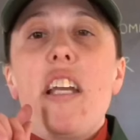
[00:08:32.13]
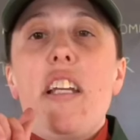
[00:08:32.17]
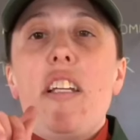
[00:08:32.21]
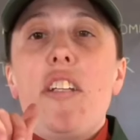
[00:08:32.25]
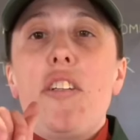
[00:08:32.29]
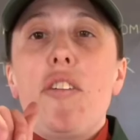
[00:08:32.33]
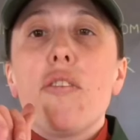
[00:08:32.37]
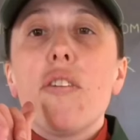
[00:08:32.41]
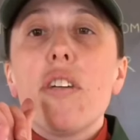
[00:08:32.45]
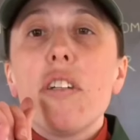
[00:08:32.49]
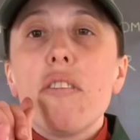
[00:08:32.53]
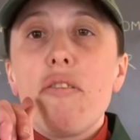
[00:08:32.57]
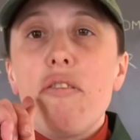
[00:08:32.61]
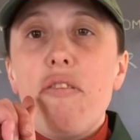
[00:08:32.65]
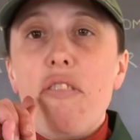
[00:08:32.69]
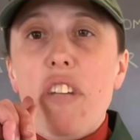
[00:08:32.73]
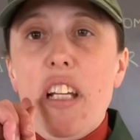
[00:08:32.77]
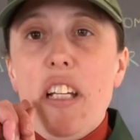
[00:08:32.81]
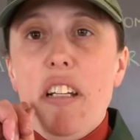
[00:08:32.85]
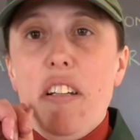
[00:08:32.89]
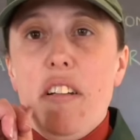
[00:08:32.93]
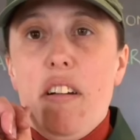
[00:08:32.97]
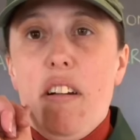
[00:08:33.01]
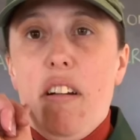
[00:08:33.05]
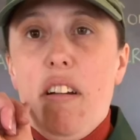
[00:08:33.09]
your
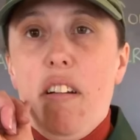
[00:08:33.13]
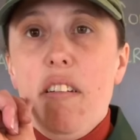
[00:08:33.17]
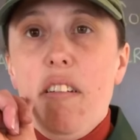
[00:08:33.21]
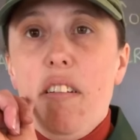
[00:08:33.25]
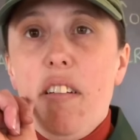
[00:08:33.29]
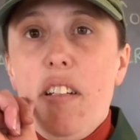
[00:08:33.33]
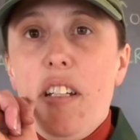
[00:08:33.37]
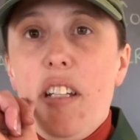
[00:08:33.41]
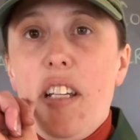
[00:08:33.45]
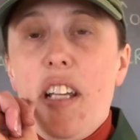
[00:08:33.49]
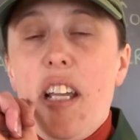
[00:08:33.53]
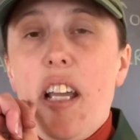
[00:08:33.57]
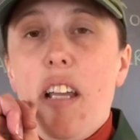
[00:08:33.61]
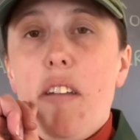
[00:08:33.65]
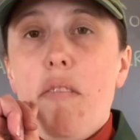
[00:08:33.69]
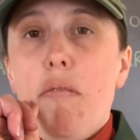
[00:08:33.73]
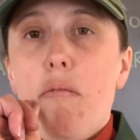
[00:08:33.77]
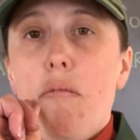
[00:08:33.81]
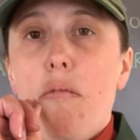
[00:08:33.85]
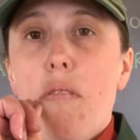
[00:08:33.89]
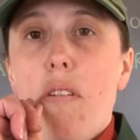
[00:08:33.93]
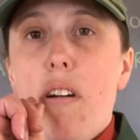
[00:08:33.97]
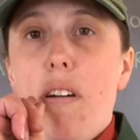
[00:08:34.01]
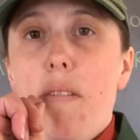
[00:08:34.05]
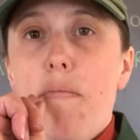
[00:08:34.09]
finger and
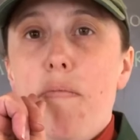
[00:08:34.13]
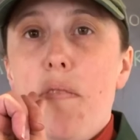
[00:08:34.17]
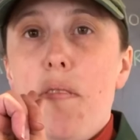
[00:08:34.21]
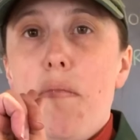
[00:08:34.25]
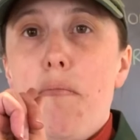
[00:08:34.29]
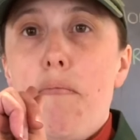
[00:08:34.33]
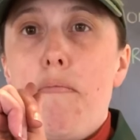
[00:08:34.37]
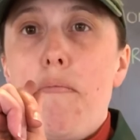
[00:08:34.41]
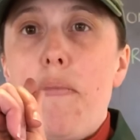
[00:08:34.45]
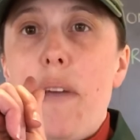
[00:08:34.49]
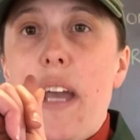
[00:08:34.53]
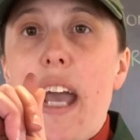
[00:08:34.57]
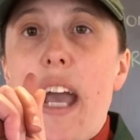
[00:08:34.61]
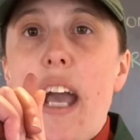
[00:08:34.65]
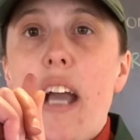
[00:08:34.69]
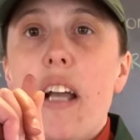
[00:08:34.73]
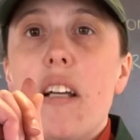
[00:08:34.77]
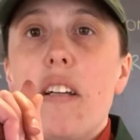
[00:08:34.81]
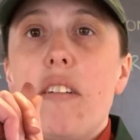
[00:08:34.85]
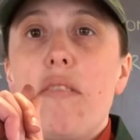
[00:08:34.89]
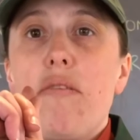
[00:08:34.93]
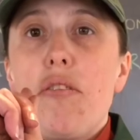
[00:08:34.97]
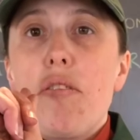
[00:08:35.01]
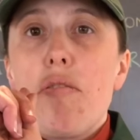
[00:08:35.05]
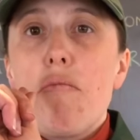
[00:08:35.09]
rub the back
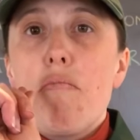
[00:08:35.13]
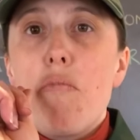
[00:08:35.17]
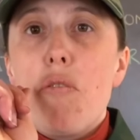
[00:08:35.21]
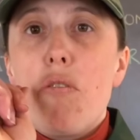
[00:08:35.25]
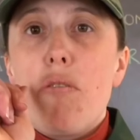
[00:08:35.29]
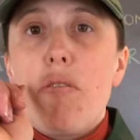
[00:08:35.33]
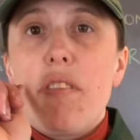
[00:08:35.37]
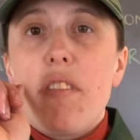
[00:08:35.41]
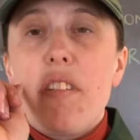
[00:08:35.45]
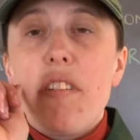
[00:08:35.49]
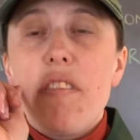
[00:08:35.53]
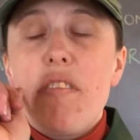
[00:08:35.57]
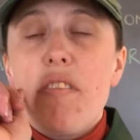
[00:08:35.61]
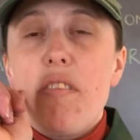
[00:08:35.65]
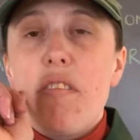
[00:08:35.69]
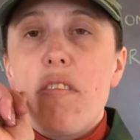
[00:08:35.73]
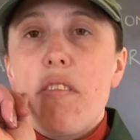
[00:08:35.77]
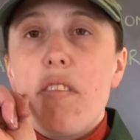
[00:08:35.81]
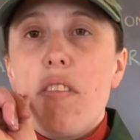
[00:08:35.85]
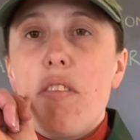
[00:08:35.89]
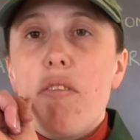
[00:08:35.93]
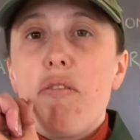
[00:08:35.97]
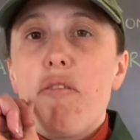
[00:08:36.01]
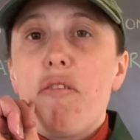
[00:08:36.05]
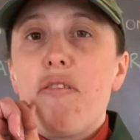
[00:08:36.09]
of your molars.
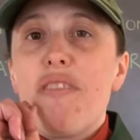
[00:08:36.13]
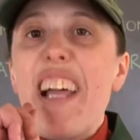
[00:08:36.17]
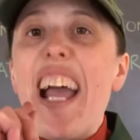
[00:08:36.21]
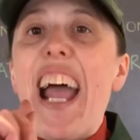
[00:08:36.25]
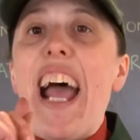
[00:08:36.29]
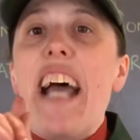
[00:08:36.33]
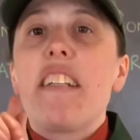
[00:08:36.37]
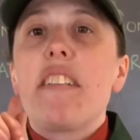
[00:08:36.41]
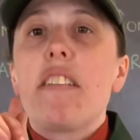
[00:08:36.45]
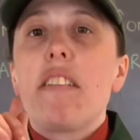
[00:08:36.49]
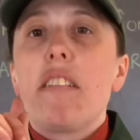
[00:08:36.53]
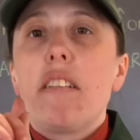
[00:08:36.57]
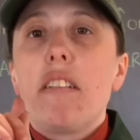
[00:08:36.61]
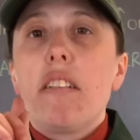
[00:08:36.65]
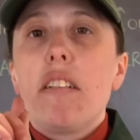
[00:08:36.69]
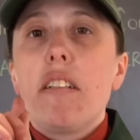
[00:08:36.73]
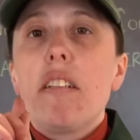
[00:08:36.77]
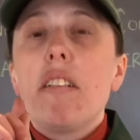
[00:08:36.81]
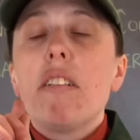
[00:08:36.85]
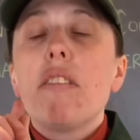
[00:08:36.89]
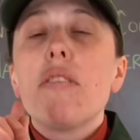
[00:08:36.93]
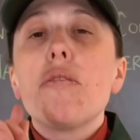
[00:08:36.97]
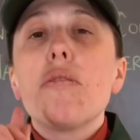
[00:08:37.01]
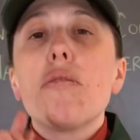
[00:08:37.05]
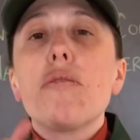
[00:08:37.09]
They're flat.
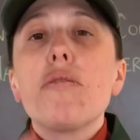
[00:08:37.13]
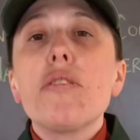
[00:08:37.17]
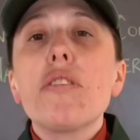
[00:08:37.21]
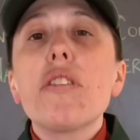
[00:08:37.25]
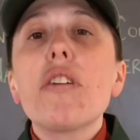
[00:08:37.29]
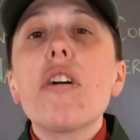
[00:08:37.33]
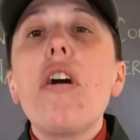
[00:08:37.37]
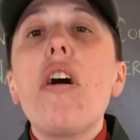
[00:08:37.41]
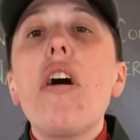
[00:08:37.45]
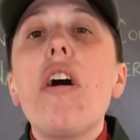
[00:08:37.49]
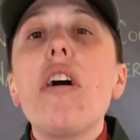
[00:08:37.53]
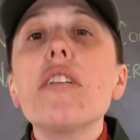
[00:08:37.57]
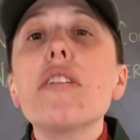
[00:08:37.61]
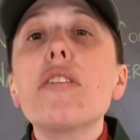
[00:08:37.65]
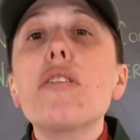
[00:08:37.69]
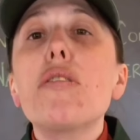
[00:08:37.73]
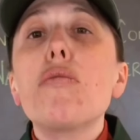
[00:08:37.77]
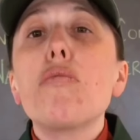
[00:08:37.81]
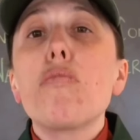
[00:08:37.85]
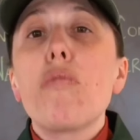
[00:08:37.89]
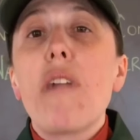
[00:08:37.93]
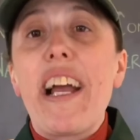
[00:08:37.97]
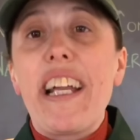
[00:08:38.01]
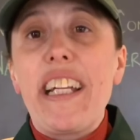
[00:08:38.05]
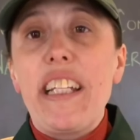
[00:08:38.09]
Those are called
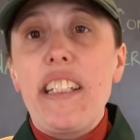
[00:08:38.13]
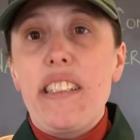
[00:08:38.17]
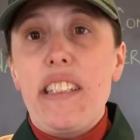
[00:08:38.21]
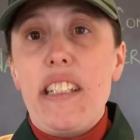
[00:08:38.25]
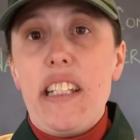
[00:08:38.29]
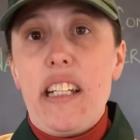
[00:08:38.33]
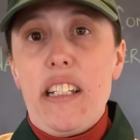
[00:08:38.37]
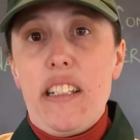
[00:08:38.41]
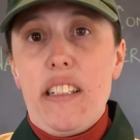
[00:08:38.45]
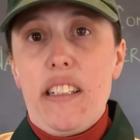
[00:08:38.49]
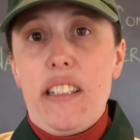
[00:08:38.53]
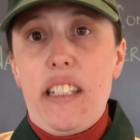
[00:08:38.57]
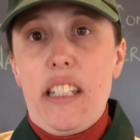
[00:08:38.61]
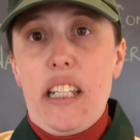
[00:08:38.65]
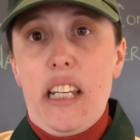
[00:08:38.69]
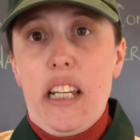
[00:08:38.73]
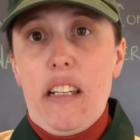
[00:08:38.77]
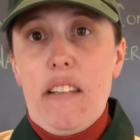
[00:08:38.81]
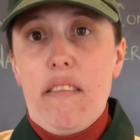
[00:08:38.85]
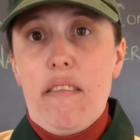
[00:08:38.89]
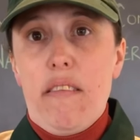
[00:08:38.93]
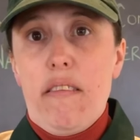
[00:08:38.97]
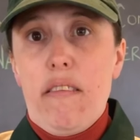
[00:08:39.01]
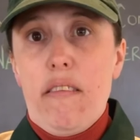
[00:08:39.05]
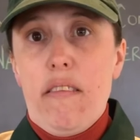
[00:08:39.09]
grinding
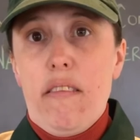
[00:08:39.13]
teeth.